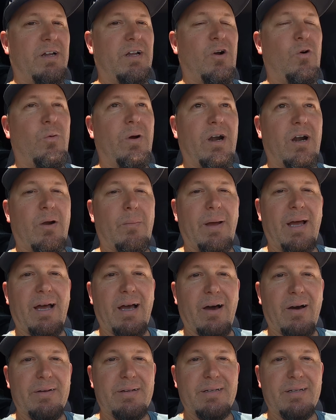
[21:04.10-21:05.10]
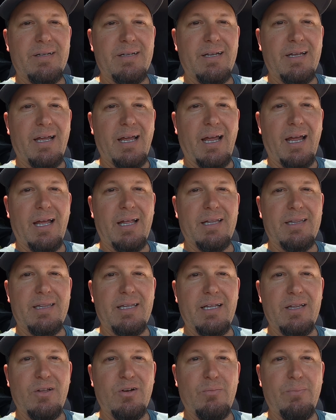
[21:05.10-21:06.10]
gonna go wear them out at
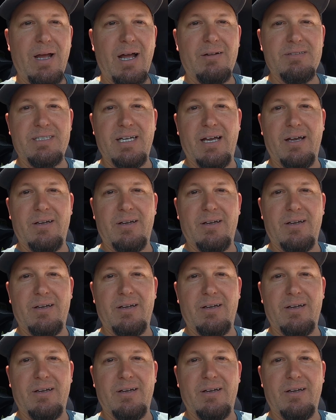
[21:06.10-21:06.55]
the little bounce